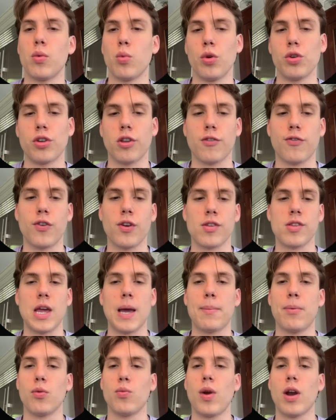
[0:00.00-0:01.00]
We'll just, for
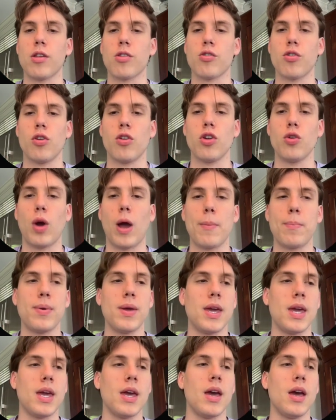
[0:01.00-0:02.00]
example, register a new
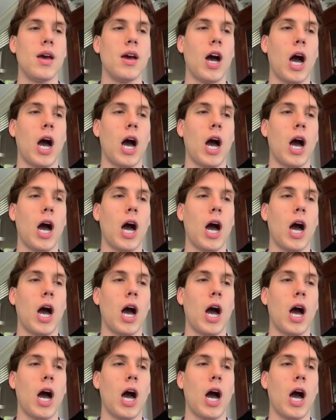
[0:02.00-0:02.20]
IP.